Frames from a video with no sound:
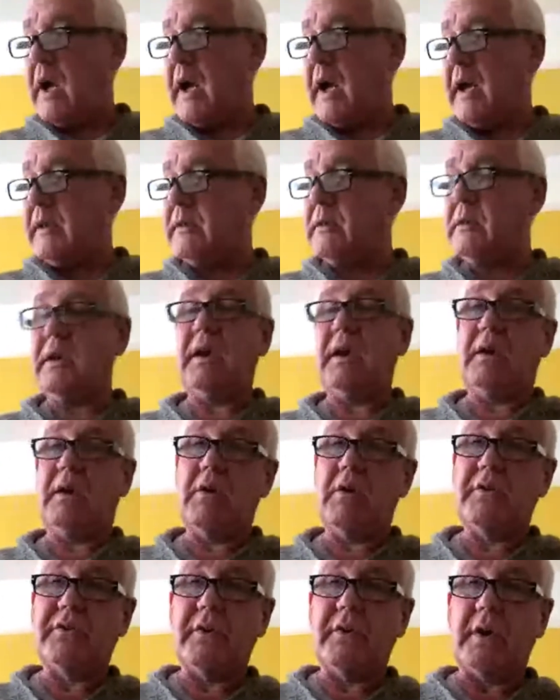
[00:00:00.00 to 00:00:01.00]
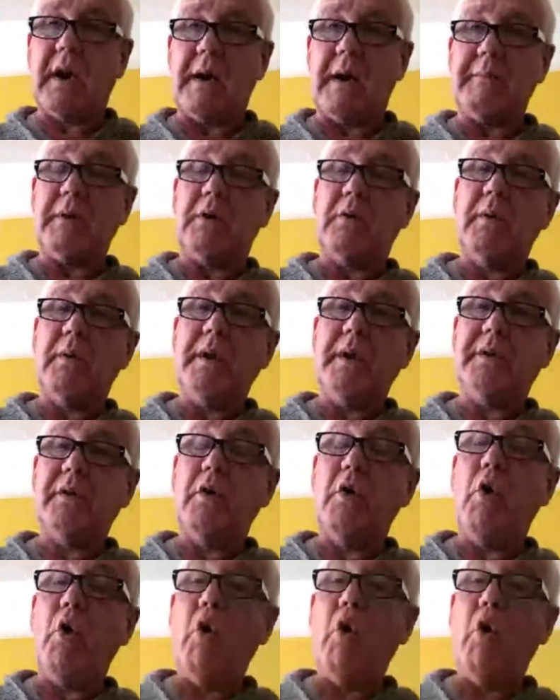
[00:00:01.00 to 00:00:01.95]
and it costs you a couple of quid,